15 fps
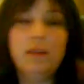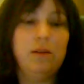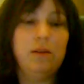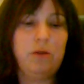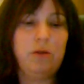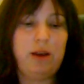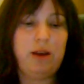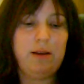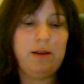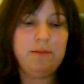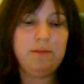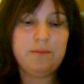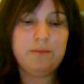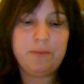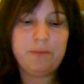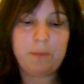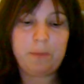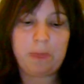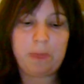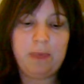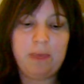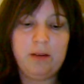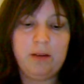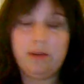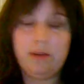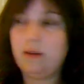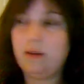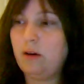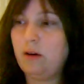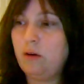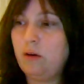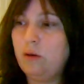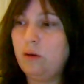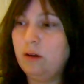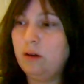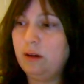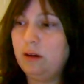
Okay? So,